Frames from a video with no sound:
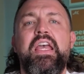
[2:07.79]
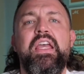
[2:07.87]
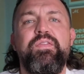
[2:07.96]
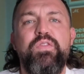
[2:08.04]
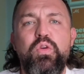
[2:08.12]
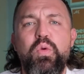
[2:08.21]

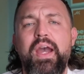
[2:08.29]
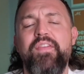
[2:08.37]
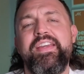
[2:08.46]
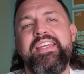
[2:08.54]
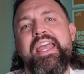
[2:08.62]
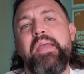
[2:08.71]
If you have
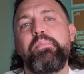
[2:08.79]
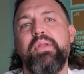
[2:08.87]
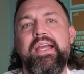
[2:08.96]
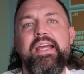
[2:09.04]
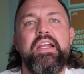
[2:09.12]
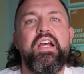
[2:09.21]
a game
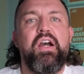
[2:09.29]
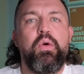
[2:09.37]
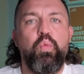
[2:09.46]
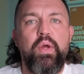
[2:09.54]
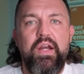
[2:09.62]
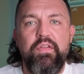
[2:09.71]
plan
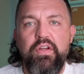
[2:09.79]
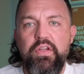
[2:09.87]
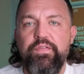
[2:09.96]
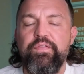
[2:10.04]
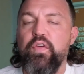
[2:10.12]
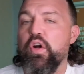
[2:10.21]
whenever you
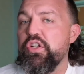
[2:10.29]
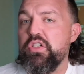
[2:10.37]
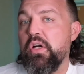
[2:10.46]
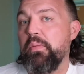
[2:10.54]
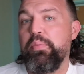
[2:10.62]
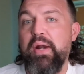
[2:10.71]
first
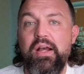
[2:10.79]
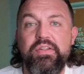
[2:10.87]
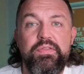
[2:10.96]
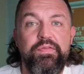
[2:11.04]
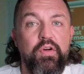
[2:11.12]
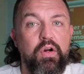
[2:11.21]
start
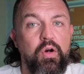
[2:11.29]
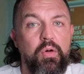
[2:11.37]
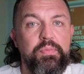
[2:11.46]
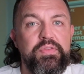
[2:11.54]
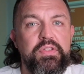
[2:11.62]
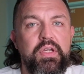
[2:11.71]
browsing for
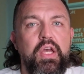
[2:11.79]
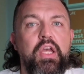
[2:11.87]
homes,